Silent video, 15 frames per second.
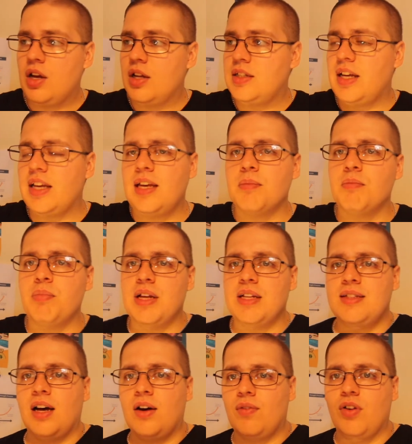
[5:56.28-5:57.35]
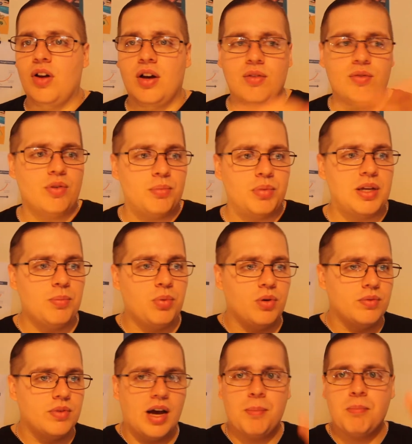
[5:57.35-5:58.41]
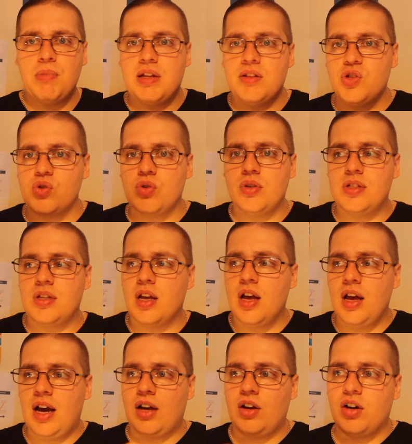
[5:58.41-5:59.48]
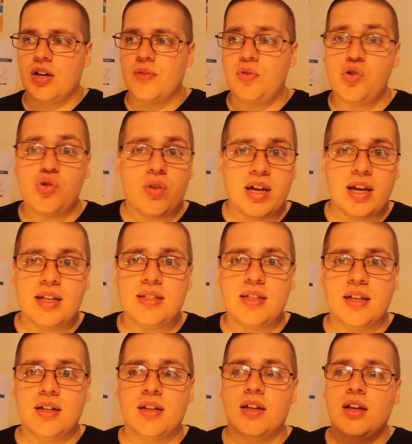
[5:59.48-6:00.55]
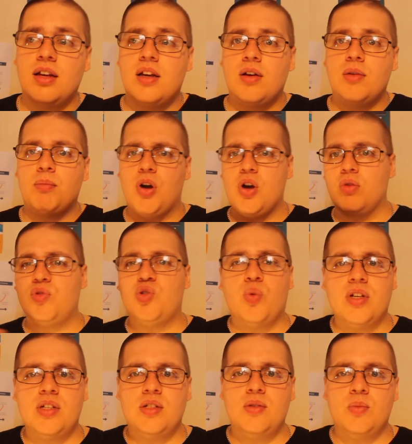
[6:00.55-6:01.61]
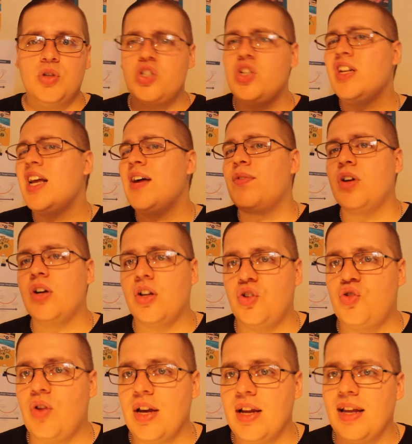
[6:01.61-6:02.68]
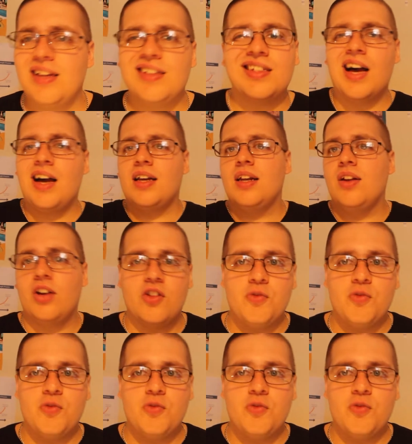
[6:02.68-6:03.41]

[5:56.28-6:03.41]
taking bits that I've learned from people and mentors and kind of creating my own twist, which you're never going to trade exactly like